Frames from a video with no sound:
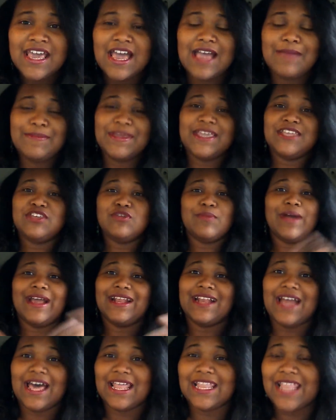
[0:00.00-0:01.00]
I mean, you
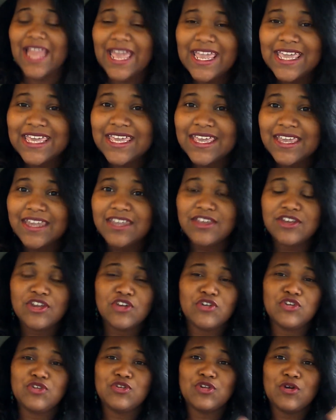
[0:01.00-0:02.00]
might not like it. You
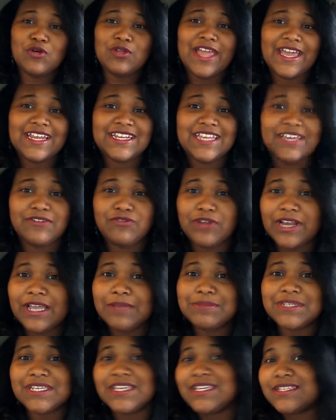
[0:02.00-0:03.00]
know, you don't like Dave
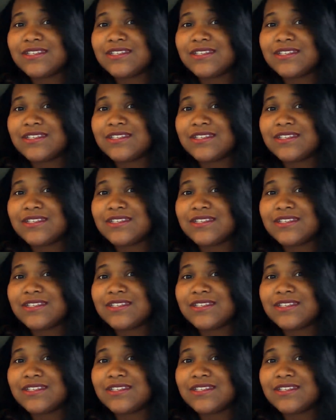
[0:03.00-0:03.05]
Ramsey.